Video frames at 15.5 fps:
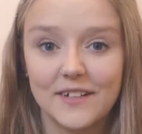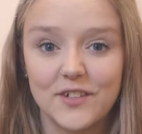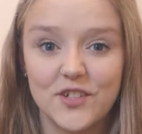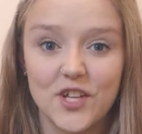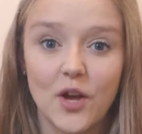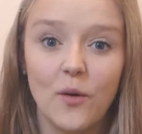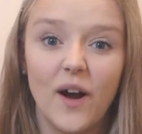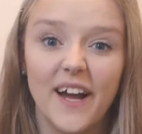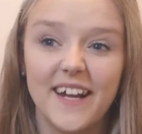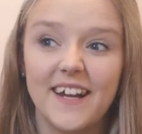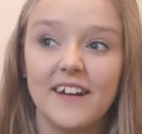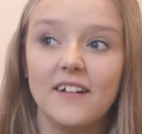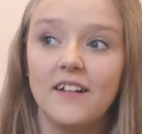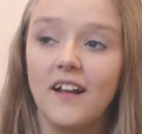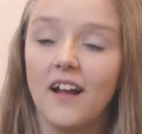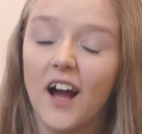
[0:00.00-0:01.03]
So I
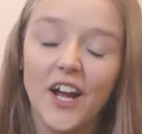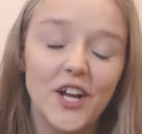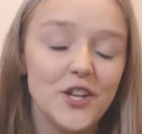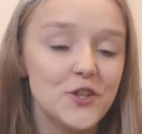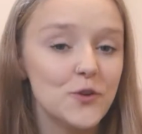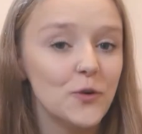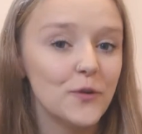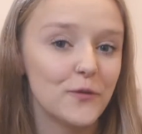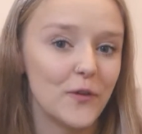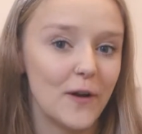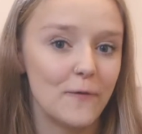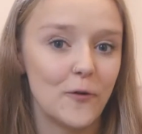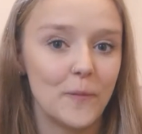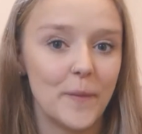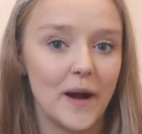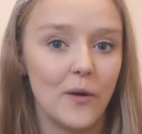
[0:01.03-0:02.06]
can talk
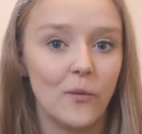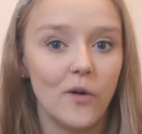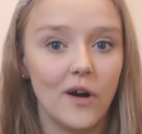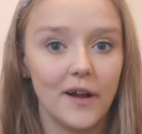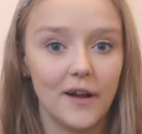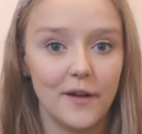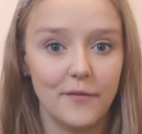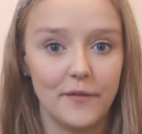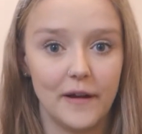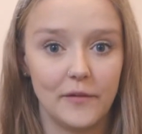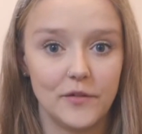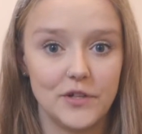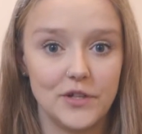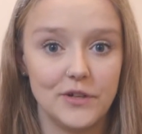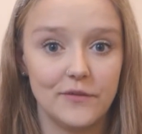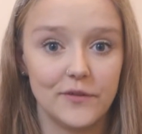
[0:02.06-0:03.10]
forever about why I
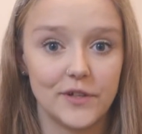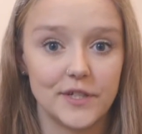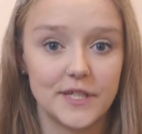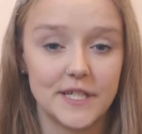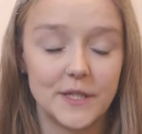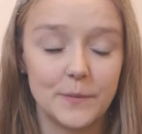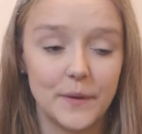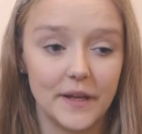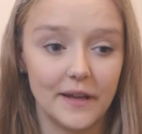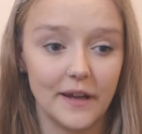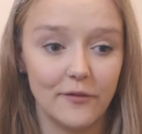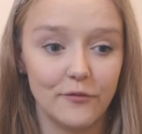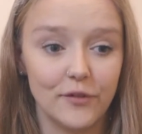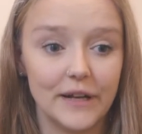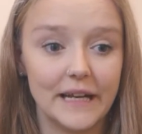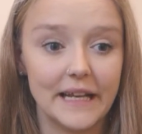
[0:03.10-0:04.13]
found university to be a
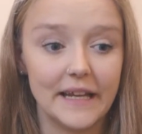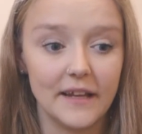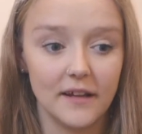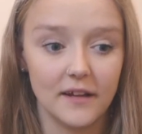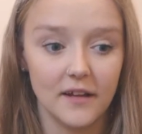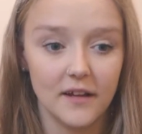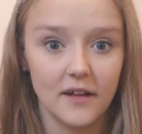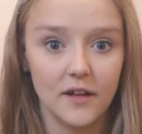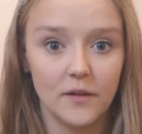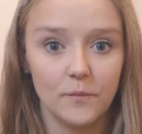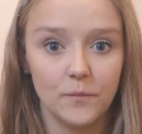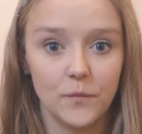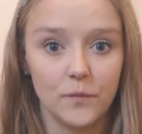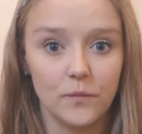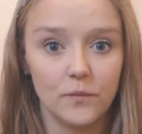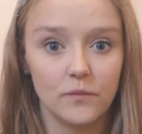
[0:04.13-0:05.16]
really
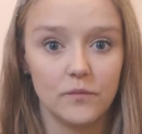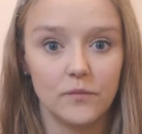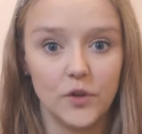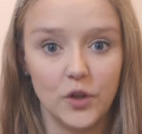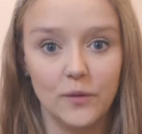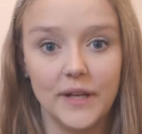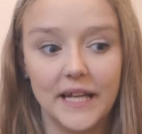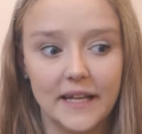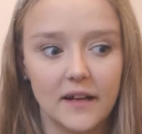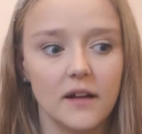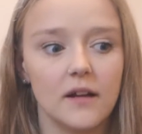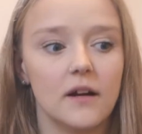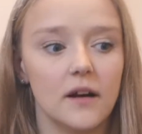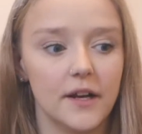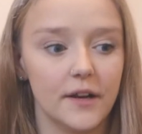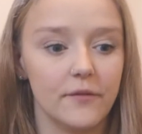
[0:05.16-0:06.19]
unique and
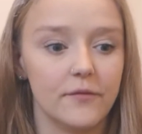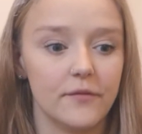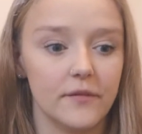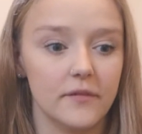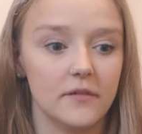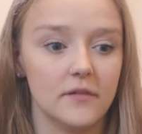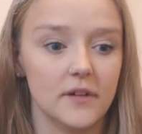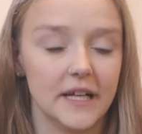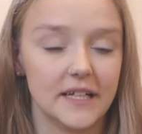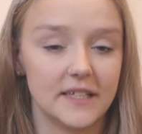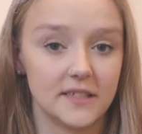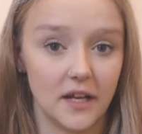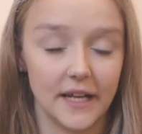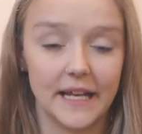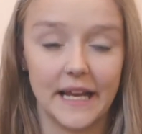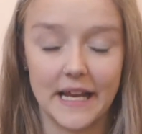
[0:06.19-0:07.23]
kind of
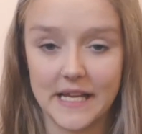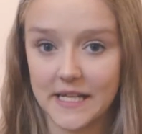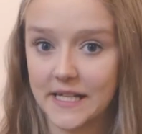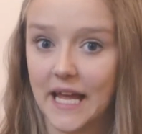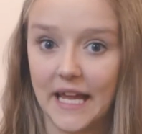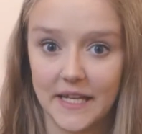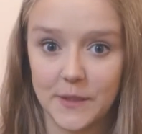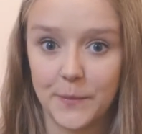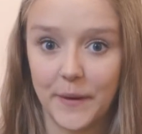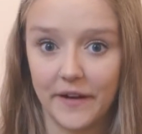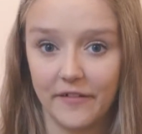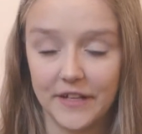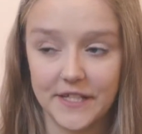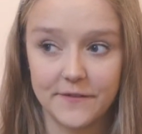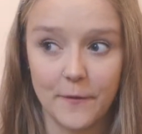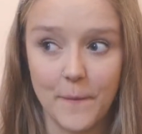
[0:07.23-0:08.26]
exciting
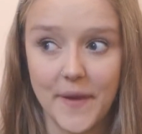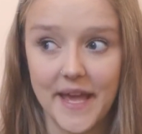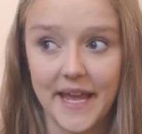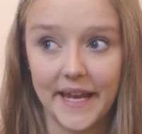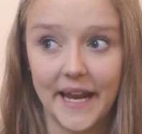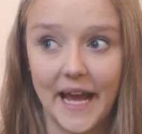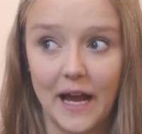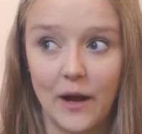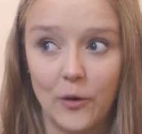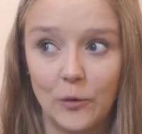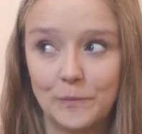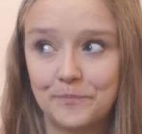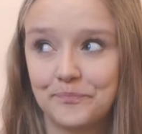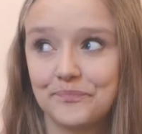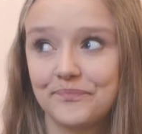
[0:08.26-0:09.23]
experience for me and how